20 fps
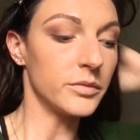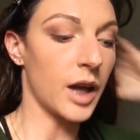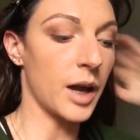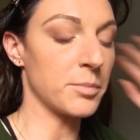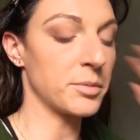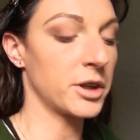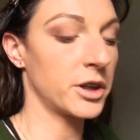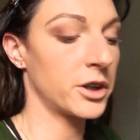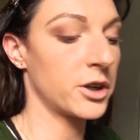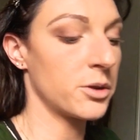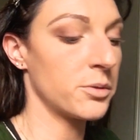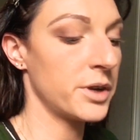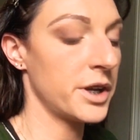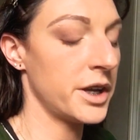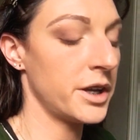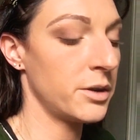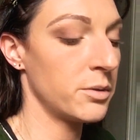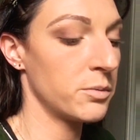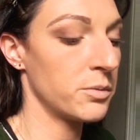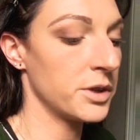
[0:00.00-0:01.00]
I'm going to go
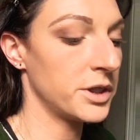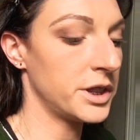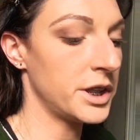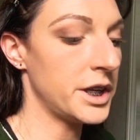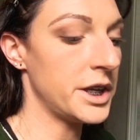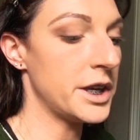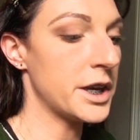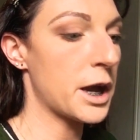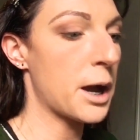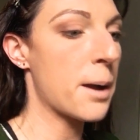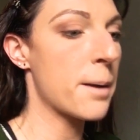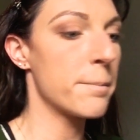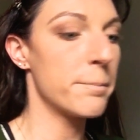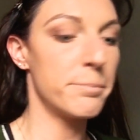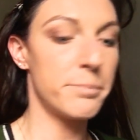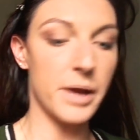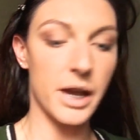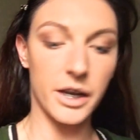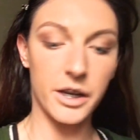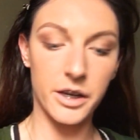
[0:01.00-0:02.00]
in with the
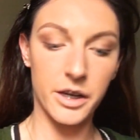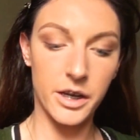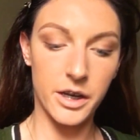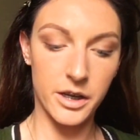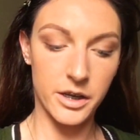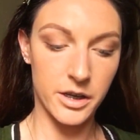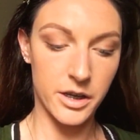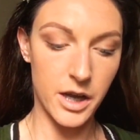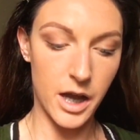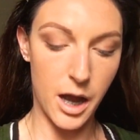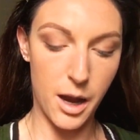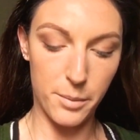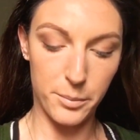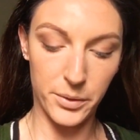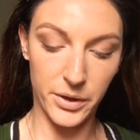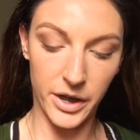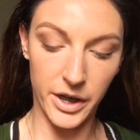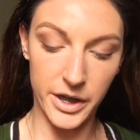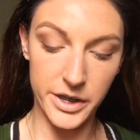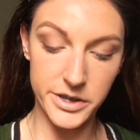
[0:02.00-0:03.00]
Becca
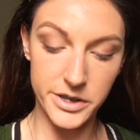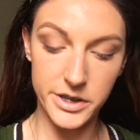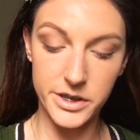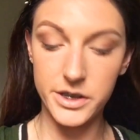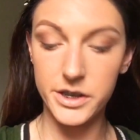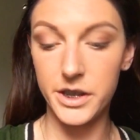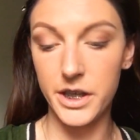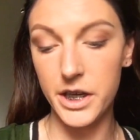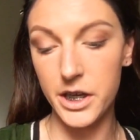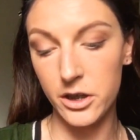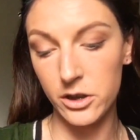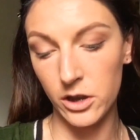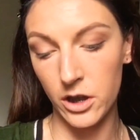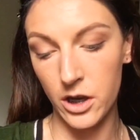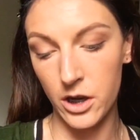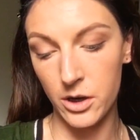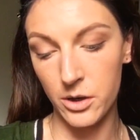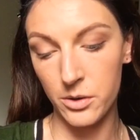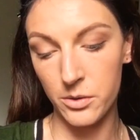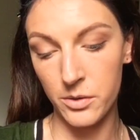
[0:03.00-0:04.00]
Aprés Ski
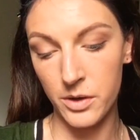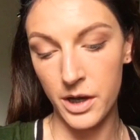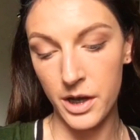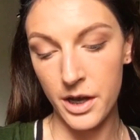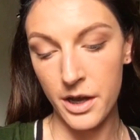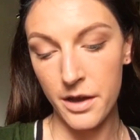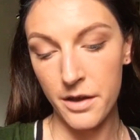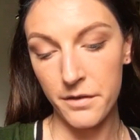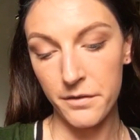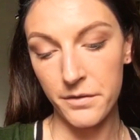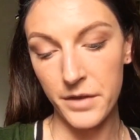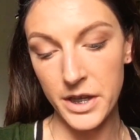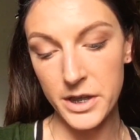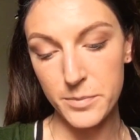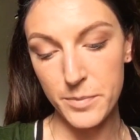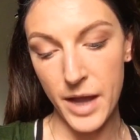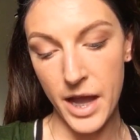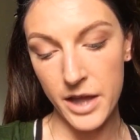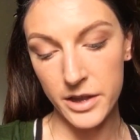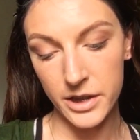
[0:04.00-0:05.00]
Glow
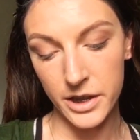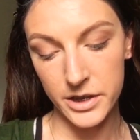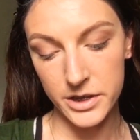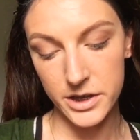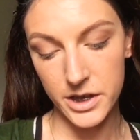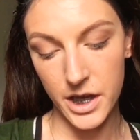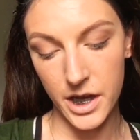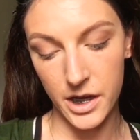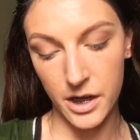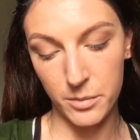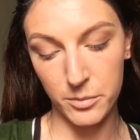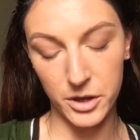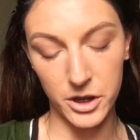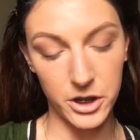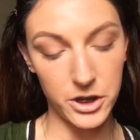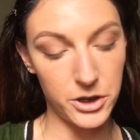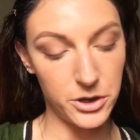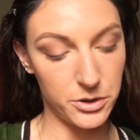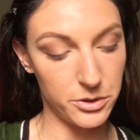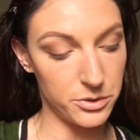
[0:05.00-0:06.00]
face palette, and I'm
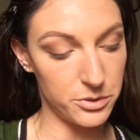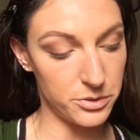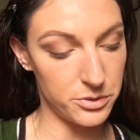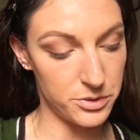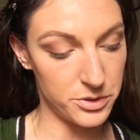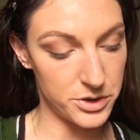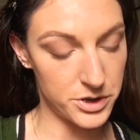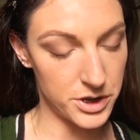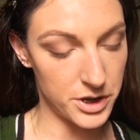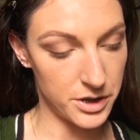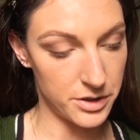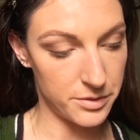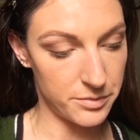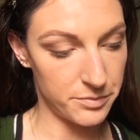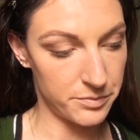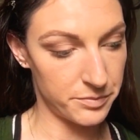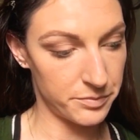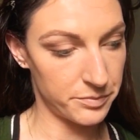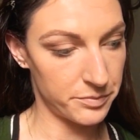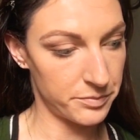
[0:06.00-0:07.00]
going to use,
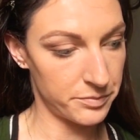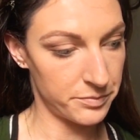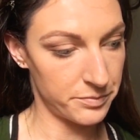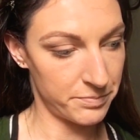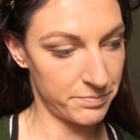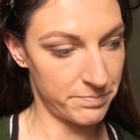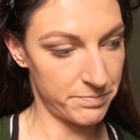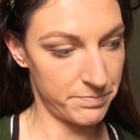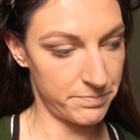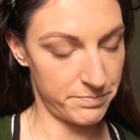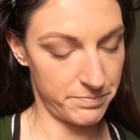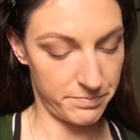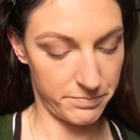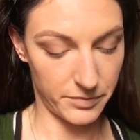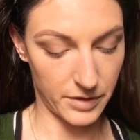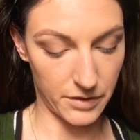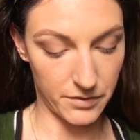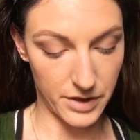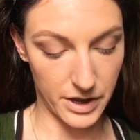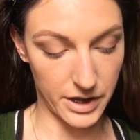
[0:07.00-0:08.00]

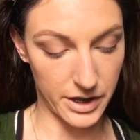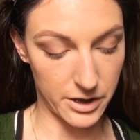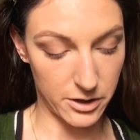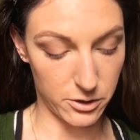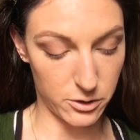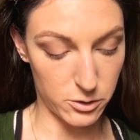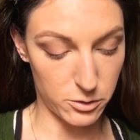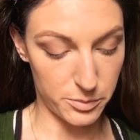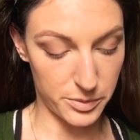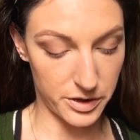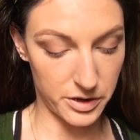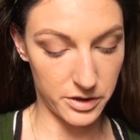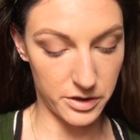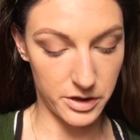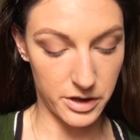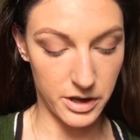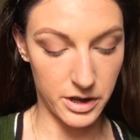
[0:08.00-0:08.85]
if I can get it open,